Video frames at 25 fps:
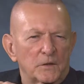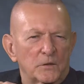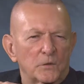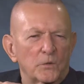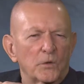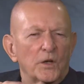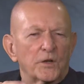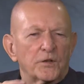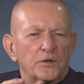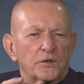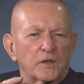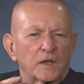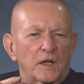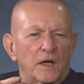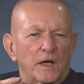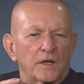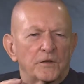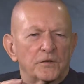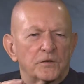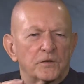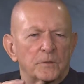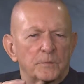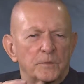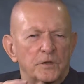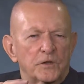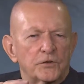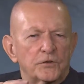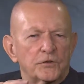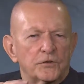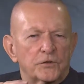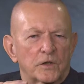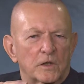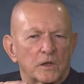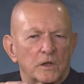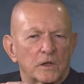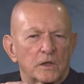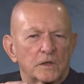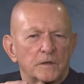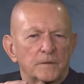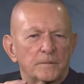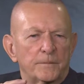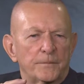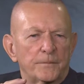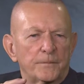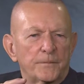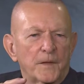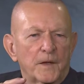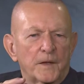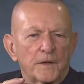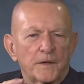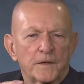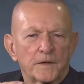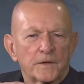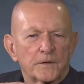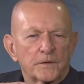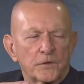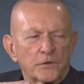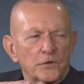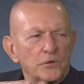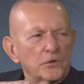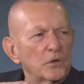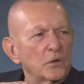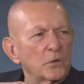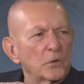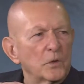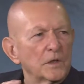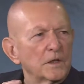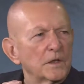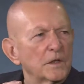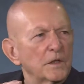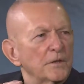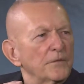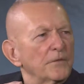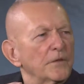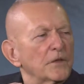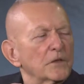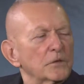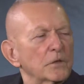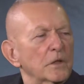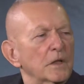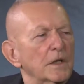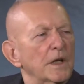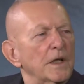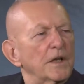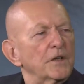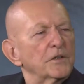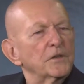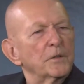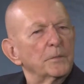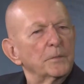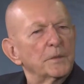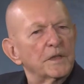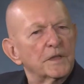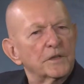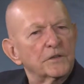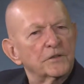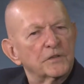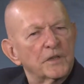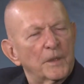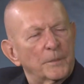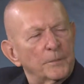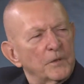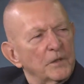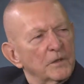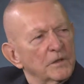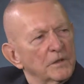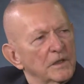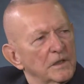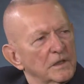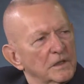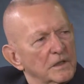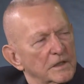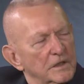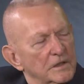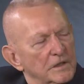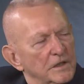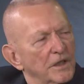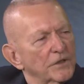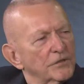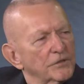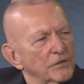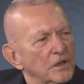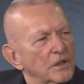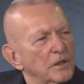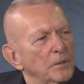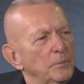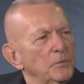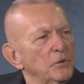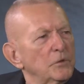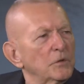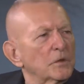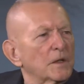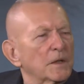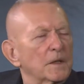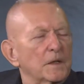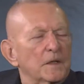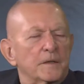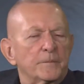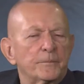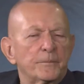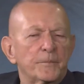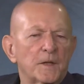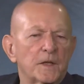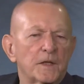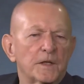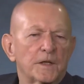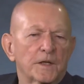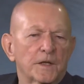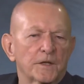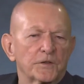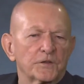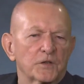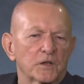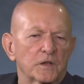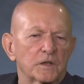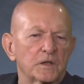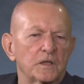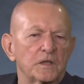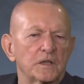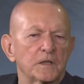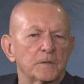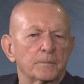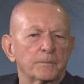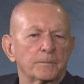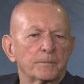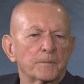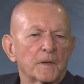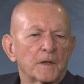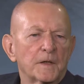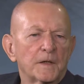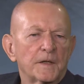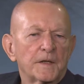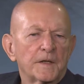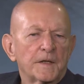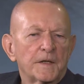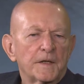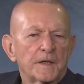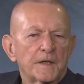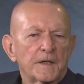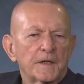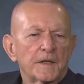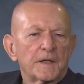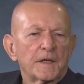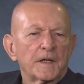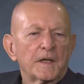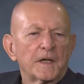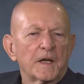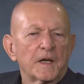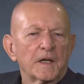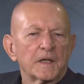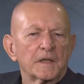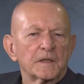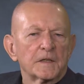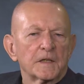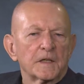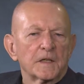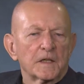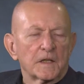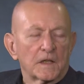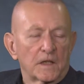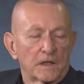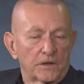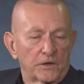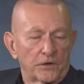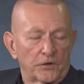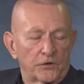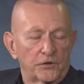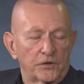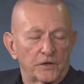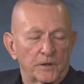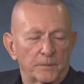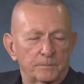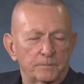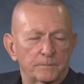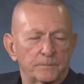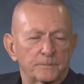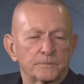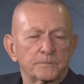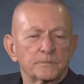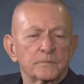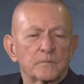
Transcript: risk has to be shared. There's no one individual, it has to be accepted a, as a community, as a team and uh, leadership,